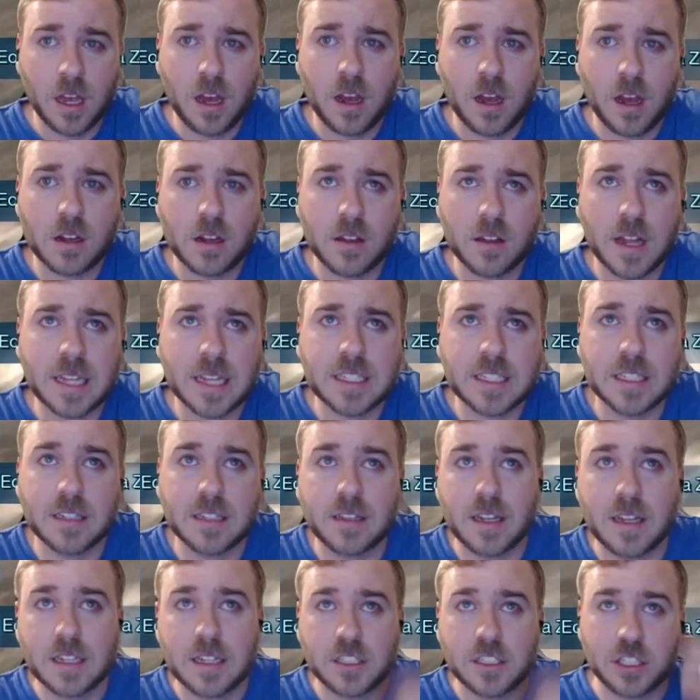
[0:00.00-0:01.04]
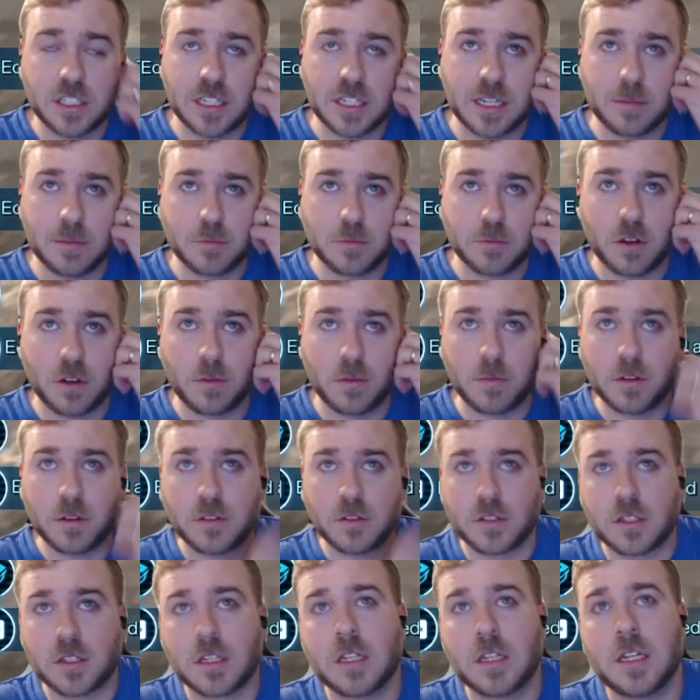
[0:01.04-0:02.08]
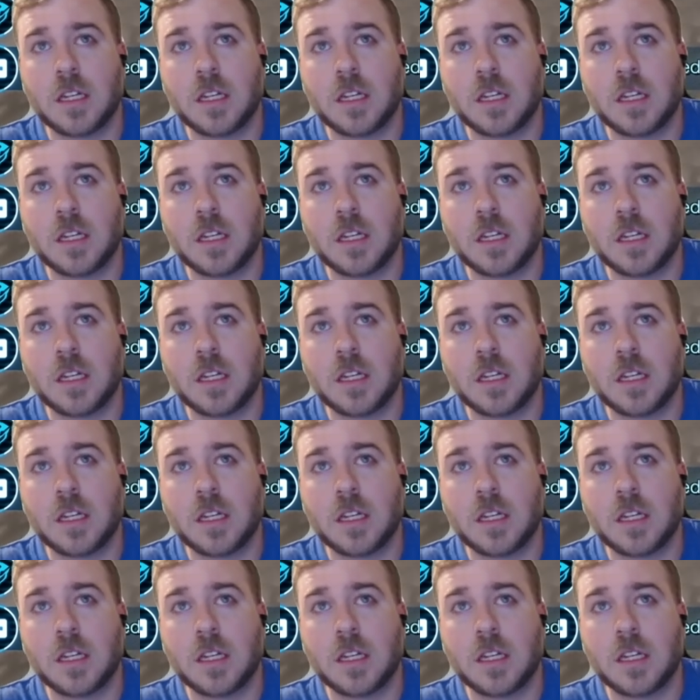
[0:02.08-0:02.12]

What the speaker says: galactic legend teams almost.